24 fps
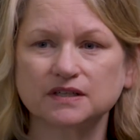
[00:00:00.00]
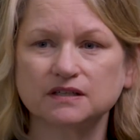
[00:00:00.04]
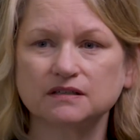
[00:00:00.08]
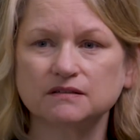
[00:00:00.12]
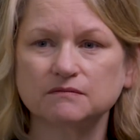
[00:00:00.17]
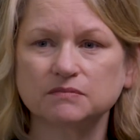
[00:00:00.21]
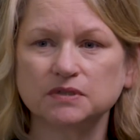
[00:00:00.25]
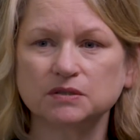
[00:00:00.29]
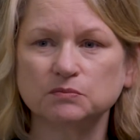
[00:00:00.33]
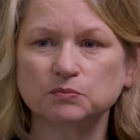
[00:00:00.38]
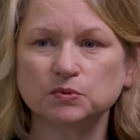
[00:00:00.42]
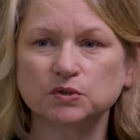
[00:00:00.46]

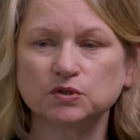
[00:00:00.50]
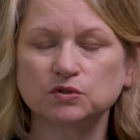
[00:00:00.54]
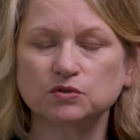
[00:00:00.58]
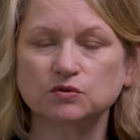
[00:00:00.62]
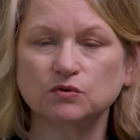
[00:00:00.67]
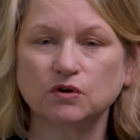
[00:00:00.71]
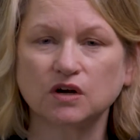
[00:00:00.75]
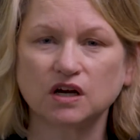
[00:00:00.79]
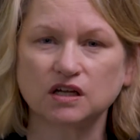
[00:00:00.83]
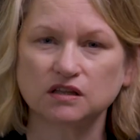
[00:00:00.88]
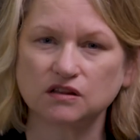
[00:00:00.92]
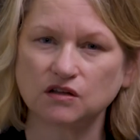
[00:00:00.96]
people who
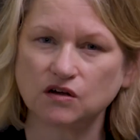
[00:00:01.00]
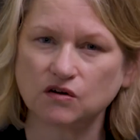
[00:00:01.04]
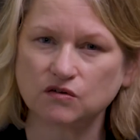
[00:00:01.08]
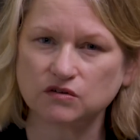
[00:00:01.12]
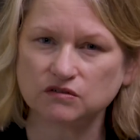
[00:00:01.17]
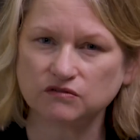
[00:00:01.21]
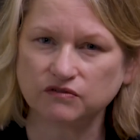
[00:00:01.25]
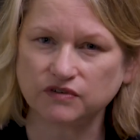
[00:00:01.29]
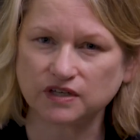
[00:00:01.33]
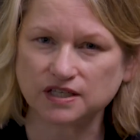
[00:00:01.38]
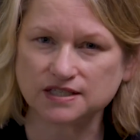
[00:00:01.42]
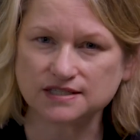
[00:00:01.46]
are on low
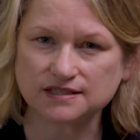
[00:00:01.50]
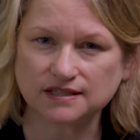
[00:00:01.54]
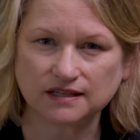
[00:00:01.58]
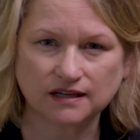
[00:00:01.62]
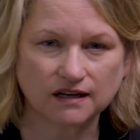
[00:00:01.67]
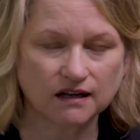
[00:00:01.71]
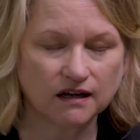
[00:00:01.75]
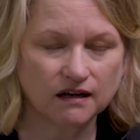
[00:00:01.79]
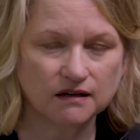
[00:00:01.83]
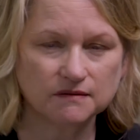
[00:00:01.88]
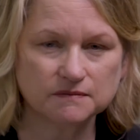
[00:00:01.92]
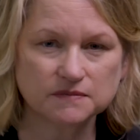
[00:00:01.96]
and fixed
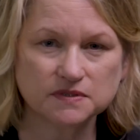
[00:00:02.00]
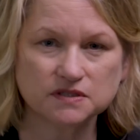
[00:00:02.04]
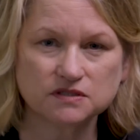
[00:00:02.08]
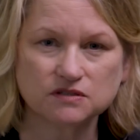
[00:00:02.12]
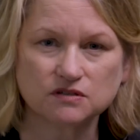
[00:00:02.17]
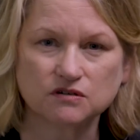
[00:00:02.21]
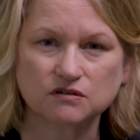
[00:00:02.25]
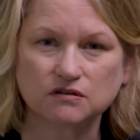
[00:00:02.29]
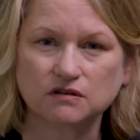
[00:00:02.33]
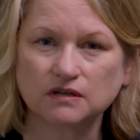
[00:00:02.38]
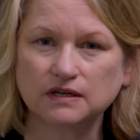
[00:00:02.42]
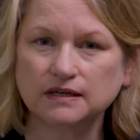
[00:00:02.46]
income,
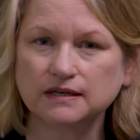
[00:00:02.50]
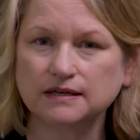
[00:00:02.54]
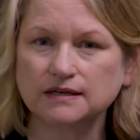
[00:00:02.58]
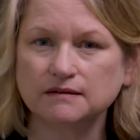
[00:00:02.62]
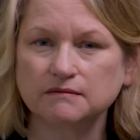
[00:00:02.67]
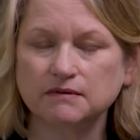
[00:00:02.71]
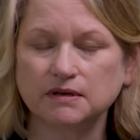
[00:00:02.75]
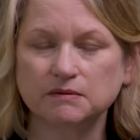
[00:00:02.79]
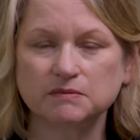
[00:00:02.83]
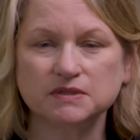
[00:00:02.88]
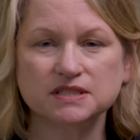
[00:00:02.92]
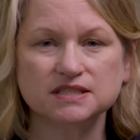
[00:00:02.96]
so
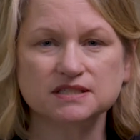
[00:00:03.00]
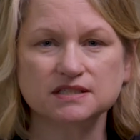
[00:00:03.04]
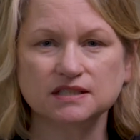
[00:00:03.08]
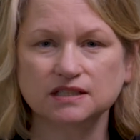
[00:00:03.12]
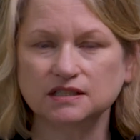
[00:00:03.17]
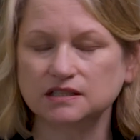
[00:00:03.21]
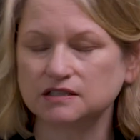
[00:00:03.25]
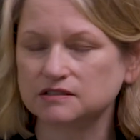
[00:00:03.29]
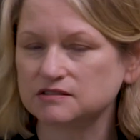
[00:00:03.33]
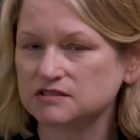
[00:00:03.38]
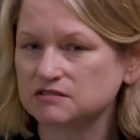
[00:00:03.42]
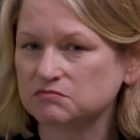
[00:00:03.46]
maybe
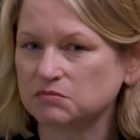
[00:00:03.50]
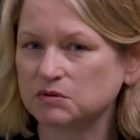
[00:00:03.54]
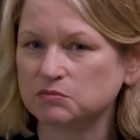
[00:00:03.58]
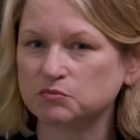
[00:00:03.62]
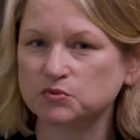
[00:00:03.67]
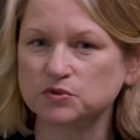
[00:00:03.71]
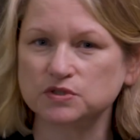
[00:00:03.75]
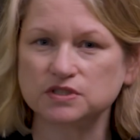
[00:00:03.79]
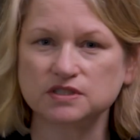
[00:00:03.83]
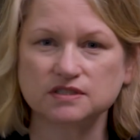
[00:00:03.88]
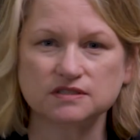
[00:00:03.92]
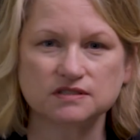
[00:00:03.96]
seniors, people
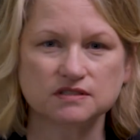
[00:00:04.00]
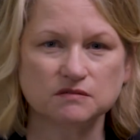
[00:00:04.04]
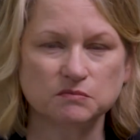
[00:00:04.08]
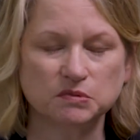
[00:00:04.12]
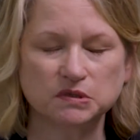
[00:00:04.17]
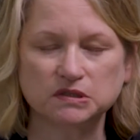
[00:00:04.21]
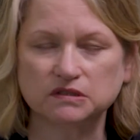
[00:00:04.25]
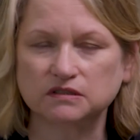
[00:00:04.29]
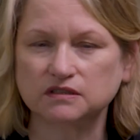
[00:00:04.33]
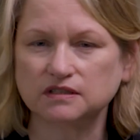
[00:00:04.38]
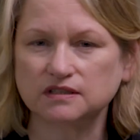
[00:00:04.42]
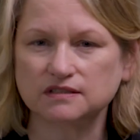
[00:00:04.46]
with
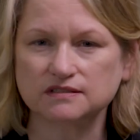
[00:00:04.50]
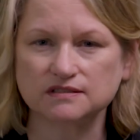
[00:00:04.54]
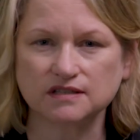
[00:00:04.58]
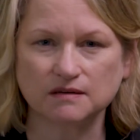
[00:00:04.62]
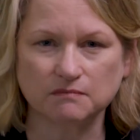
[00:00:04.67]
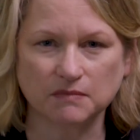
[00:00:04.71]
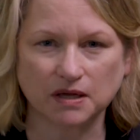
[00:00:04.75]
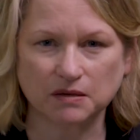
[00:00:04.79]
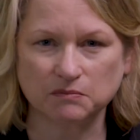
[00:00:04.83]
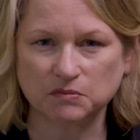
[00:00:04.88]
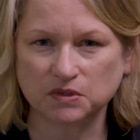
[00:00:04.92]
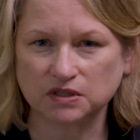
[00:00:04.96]
disabilities, they
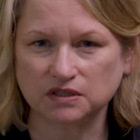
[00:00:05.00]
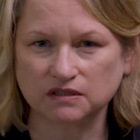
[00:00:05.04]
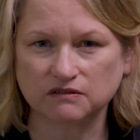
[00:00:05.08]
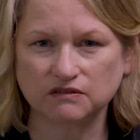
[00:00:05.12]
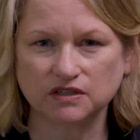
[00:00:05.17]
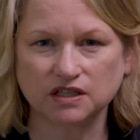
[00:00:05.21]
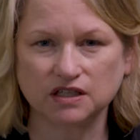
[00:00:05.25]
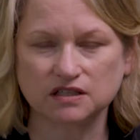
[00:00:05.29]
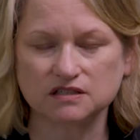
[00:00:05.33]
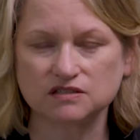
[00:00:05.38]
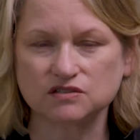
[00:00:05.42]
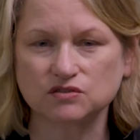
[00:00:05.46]
might be
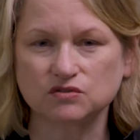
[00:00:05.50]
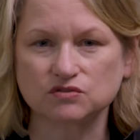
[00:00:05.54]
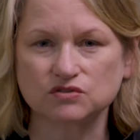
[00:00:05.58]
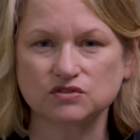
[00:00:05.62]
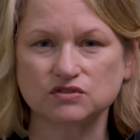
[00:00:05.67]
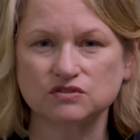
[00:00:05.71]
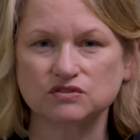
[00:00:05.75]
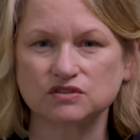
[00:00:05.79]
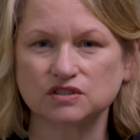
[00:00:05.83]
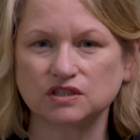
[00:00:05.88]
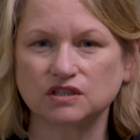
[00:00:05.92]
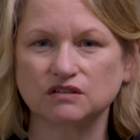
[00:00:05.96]
living on Social
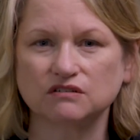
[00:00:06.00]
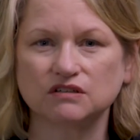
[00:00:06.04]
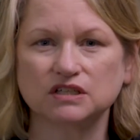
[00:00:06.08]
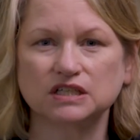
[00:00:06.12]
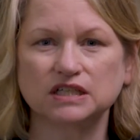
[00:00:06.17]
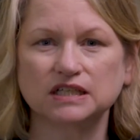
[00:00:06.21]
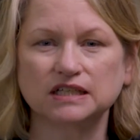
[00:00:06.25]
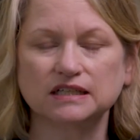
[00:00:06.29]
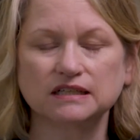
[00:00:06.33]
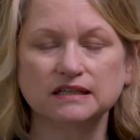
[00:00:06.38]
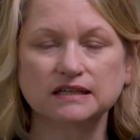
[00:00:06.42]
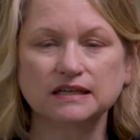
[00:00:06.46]

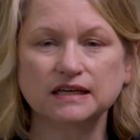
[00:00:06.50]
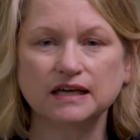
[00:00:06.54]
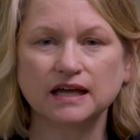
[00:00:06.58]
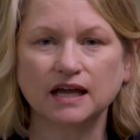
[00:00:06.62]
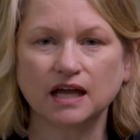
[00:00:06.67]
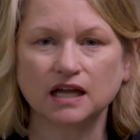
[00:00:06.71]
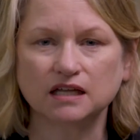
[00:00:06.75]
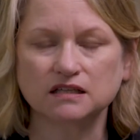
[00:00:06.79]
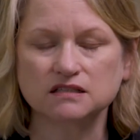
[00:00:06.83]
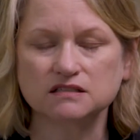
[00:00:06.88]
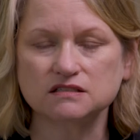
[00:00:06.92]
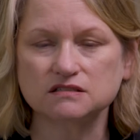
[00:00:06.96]
Security,
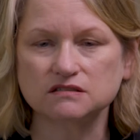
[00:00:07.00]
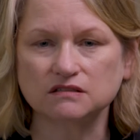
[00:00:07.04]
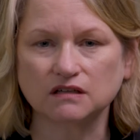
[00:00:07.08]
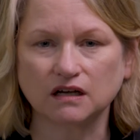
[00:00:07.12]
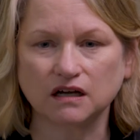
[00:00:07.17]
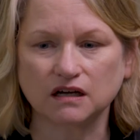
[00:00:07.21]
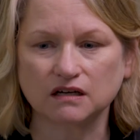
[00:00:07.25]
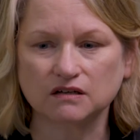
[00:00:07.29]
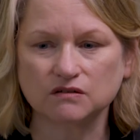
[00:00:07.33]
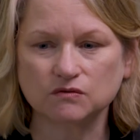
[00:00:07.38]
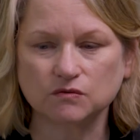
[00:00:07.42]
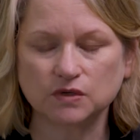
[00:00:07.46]
and
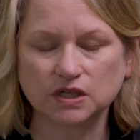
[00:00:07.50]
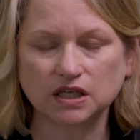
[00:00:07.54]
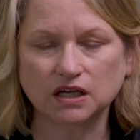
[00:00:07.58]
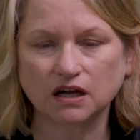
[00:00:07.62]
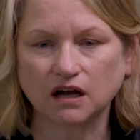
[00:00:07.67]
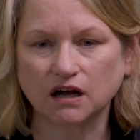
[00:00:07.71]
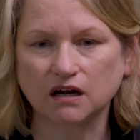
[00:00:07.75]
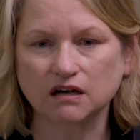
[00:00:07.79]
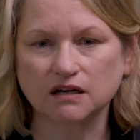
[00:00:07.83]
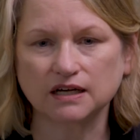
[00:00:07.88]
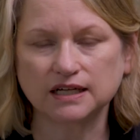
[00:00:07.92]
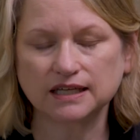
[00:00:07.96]
we
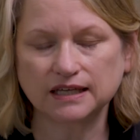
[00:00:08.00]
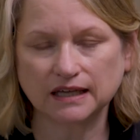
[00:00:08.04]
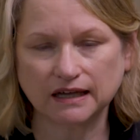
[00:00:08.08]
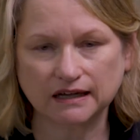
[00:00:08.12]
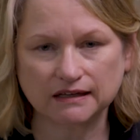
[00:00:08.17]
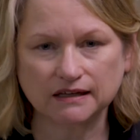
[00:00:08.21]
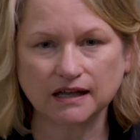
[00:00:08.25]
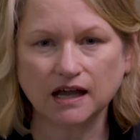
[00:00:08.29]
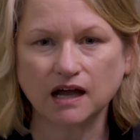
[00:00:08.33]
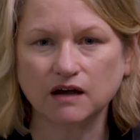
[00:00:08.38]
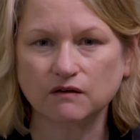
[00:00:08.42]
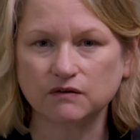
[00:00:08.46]
are,
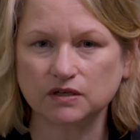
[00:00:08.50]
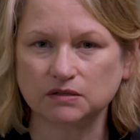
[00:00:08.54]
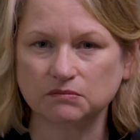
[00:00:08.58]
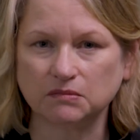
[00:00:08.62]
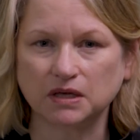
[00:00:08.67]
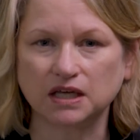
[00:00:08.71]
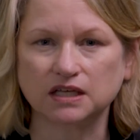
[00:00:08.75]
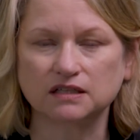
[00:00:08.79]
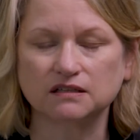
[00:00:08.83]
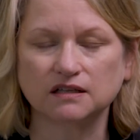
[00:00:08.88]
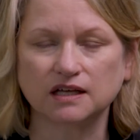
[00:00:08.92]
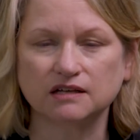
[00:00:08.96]
again, how we
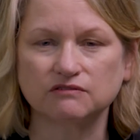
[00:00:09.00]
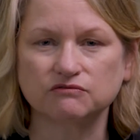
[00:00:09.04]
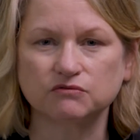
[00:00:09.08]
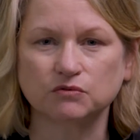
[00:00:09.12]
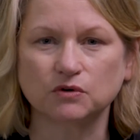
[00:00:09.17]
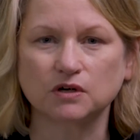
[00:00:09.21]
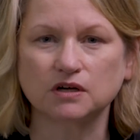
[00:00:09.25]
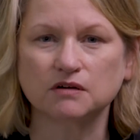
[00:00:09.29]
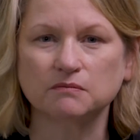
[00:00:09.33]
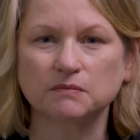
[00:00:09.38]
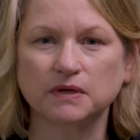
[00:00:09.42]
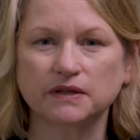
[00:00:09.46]
make life
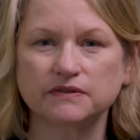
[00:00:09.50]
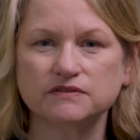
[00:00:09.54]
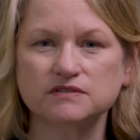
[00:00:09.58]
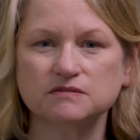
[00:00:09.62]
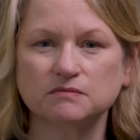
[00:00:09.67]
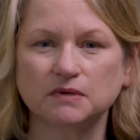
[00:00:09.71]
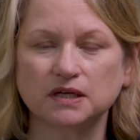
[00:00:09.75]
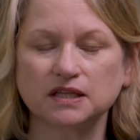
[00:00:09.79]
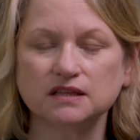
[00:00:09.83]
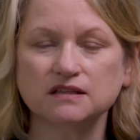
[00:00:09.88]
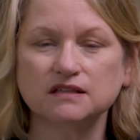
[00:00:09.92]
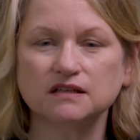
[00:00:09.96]
work month to
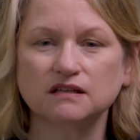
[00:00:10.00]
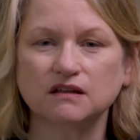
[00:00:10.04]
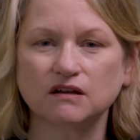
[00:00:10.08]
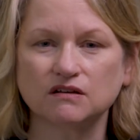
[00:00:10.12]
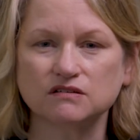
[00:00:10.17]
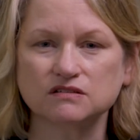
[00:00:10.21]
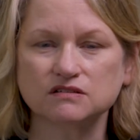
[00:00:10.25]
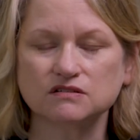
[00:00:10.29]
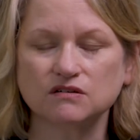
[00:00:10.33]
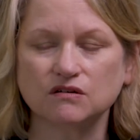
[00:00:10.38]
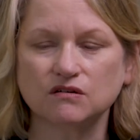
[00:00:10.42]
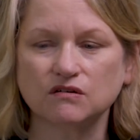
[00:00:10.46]
month. And
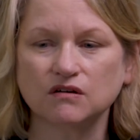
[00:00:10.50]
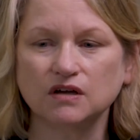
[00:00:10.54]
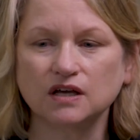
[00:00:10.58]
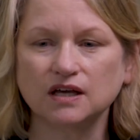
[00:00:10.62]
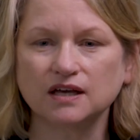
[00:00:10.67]
also,